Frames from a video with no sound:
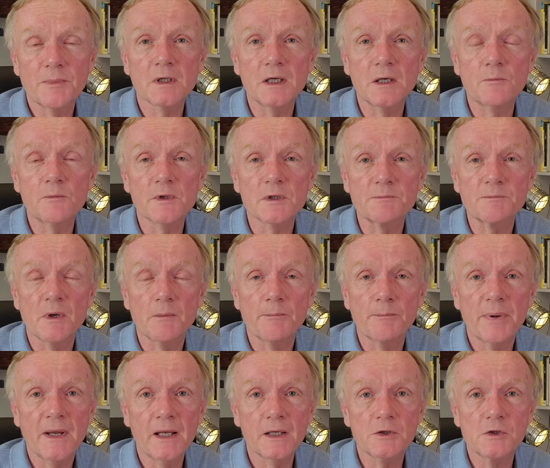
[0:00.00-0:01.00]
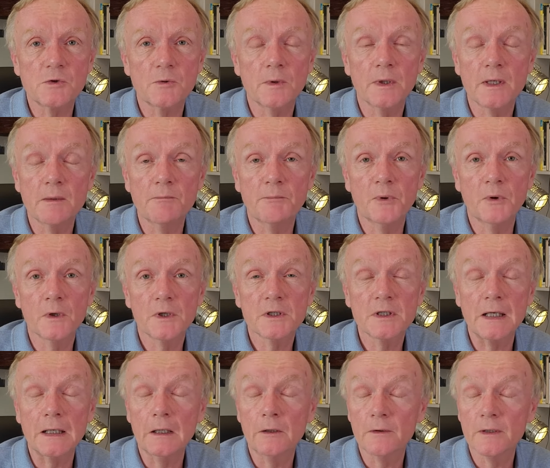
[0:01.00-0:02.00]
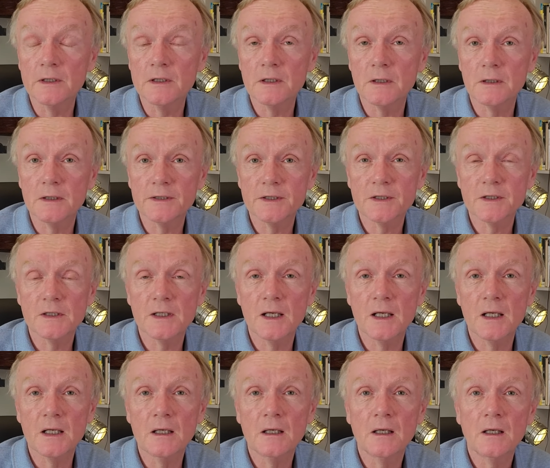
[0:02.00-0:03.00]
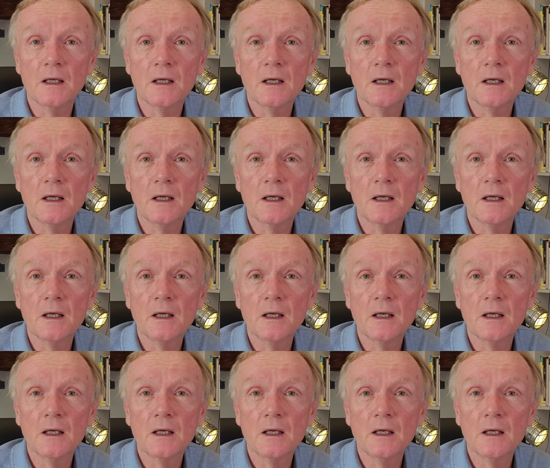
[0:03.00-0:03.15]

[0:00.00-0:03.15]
It was perpetually booked our entire stay.